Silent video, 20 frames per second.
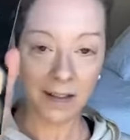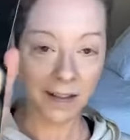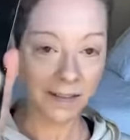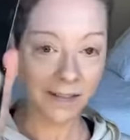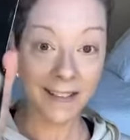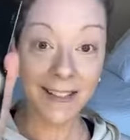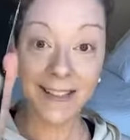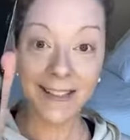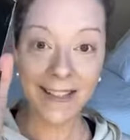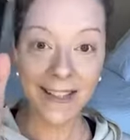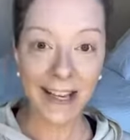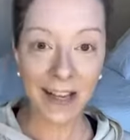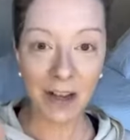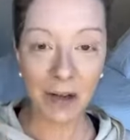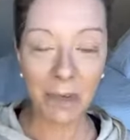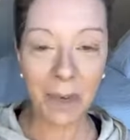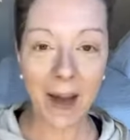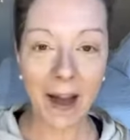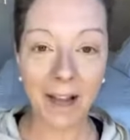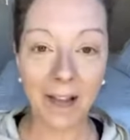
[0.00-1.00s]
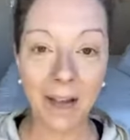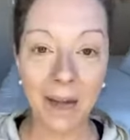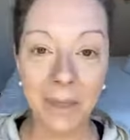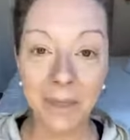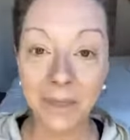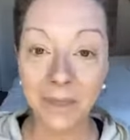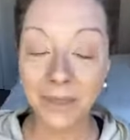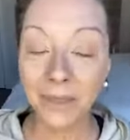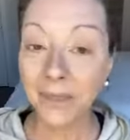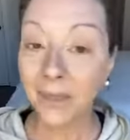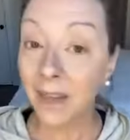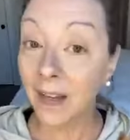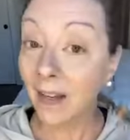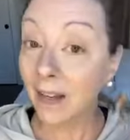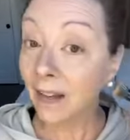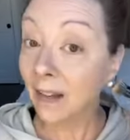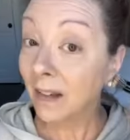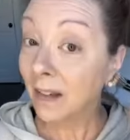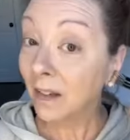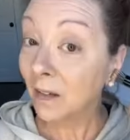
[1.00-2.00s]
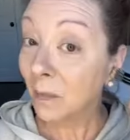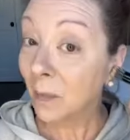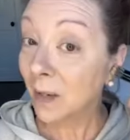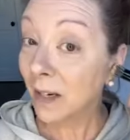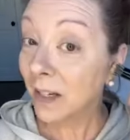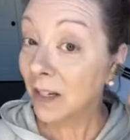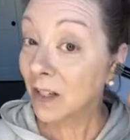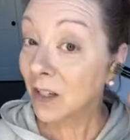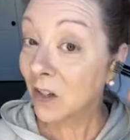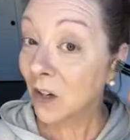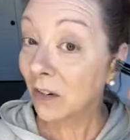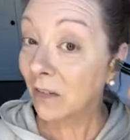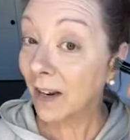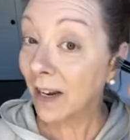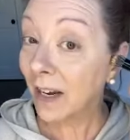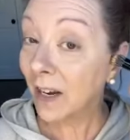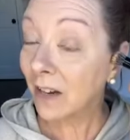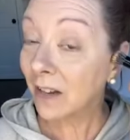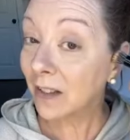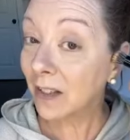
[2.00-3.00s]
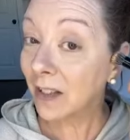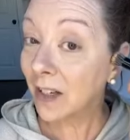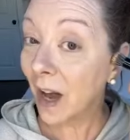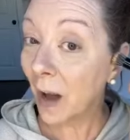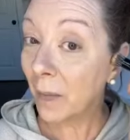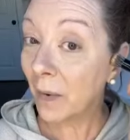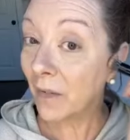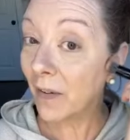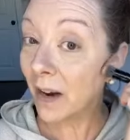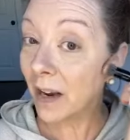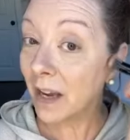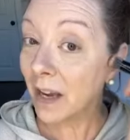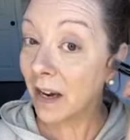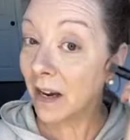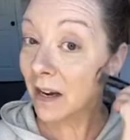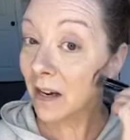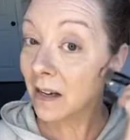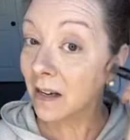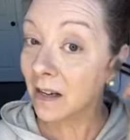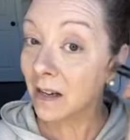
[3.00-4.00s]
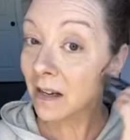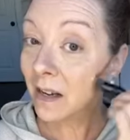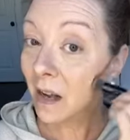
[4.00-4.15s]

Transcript: concealer palette. We're gonna start right here at the top of our ear,